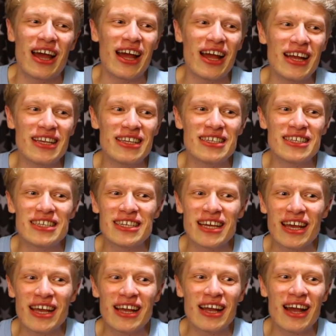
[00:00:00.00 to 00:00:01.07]
And
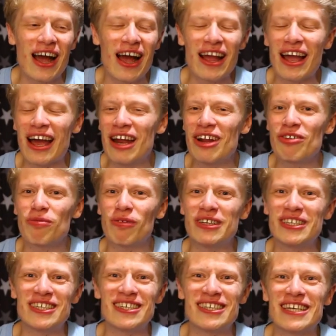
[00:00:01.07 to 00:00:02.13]
today I kind of
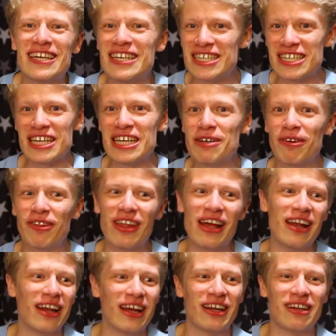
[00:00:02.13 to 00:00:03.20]
wanted to continue on
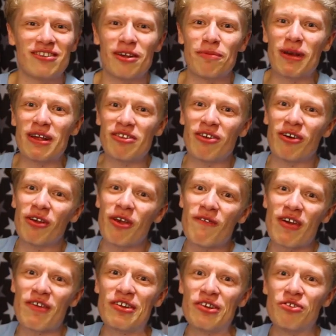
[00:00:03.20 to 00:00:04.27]
that, like, so basically got your
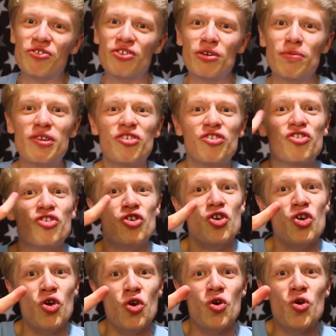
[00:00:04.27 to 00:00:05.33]
favourite YouTubers
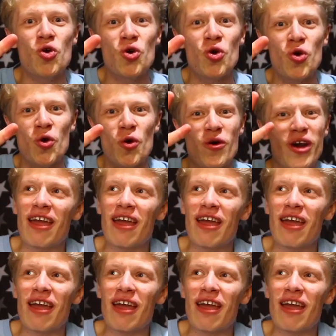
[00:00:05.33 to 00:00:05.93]
too.